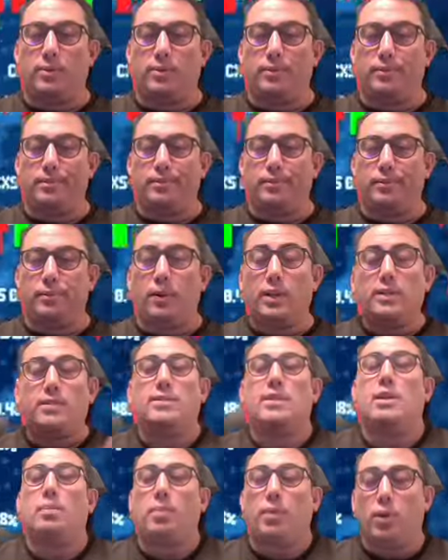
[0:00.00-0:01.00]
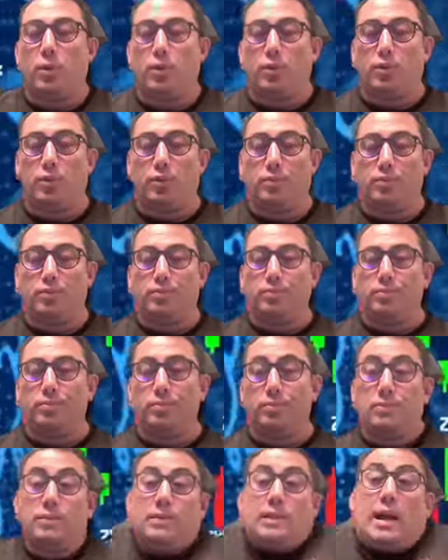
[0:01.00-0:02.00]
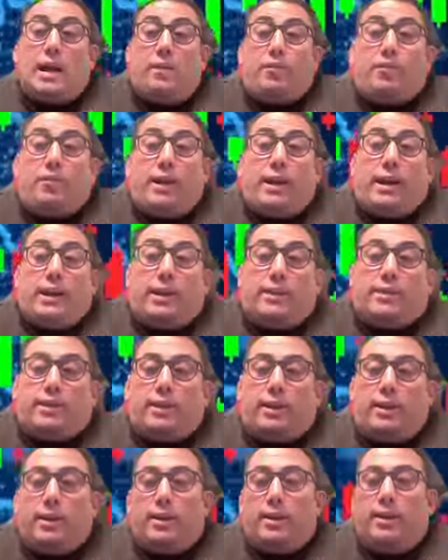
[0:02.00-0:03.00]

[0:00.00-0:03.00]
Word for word: What is not beautiful? Life reality.